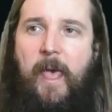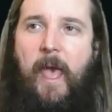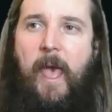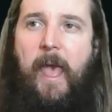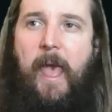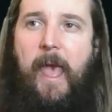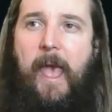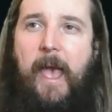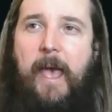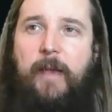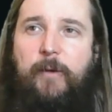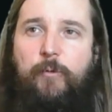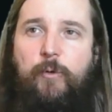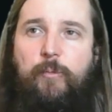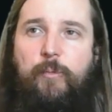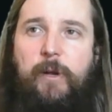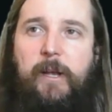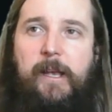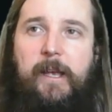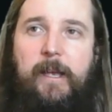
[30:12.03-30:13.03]
And we're
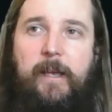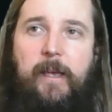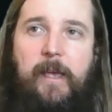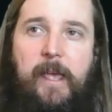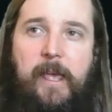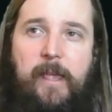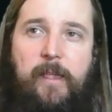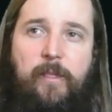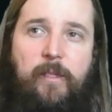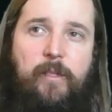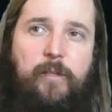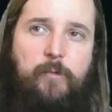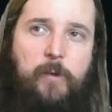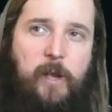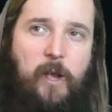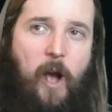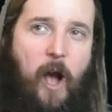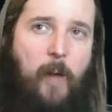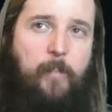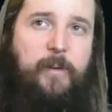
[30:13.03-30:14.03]
bringing in 3
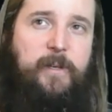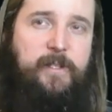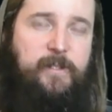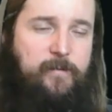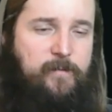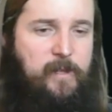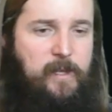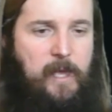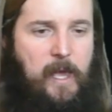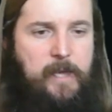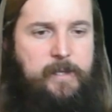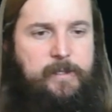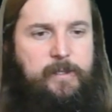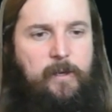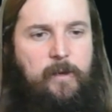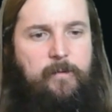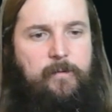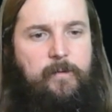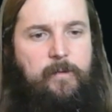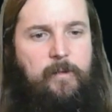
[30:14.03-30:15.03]
copies of the Case
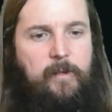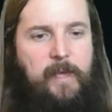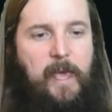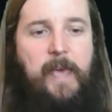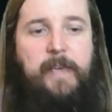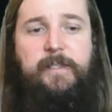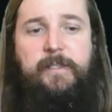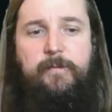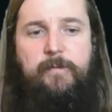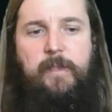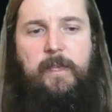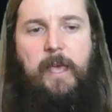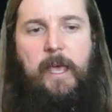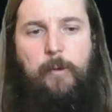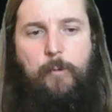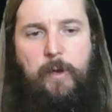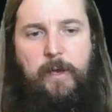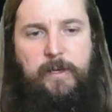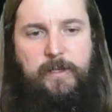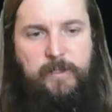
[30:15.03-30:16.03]
of the
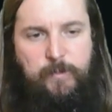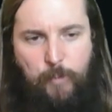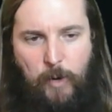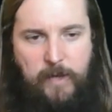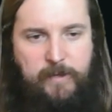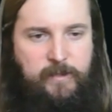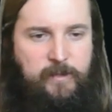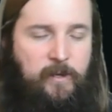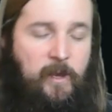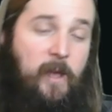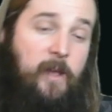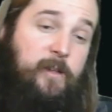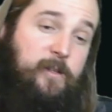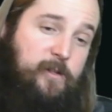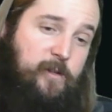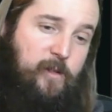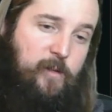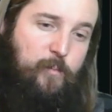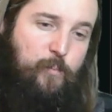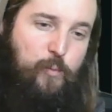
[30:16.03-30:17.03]
Gateway Express.
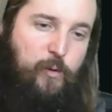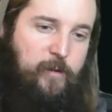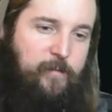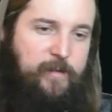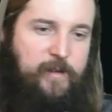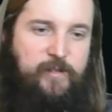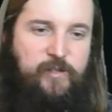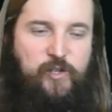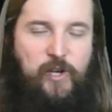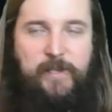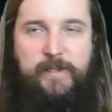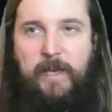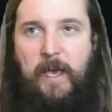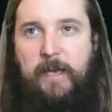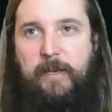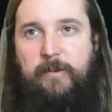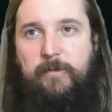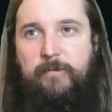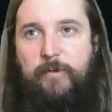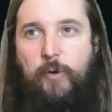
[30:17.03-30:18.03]
So the previous
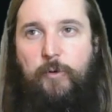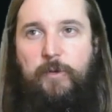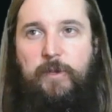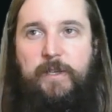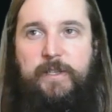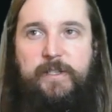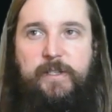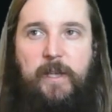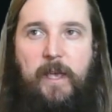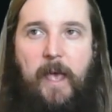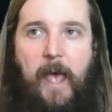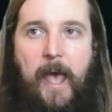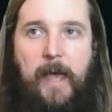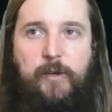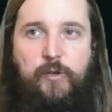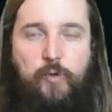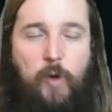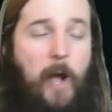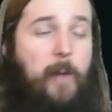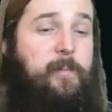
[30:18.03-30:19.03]
Jeskai Convoke list
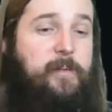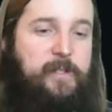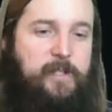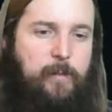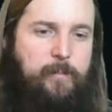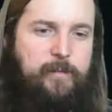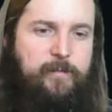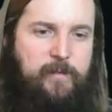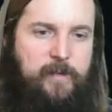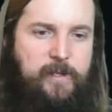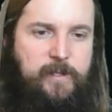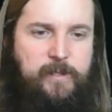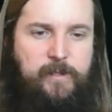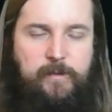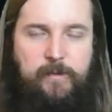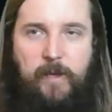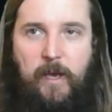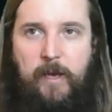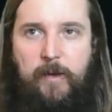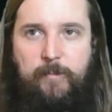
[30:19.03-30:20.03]
had dropped some of this
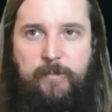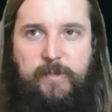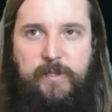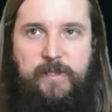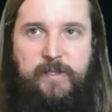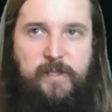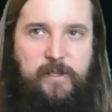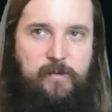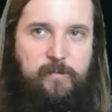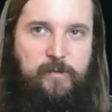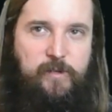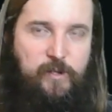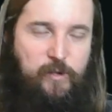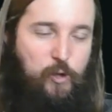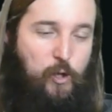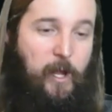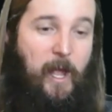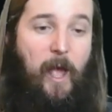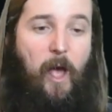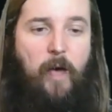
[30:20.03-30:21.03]
to
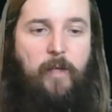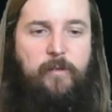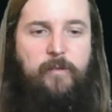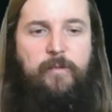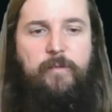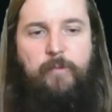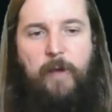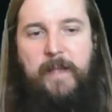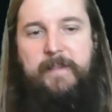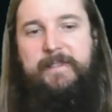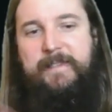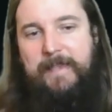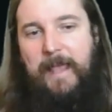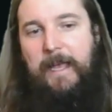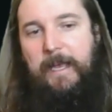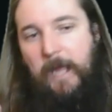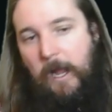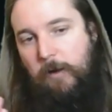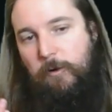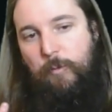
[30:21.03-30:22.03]
look at other threats
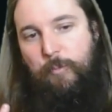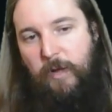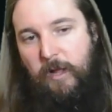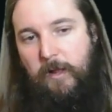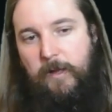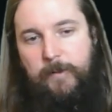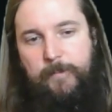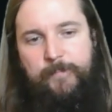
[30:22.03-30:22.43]
like Arabella.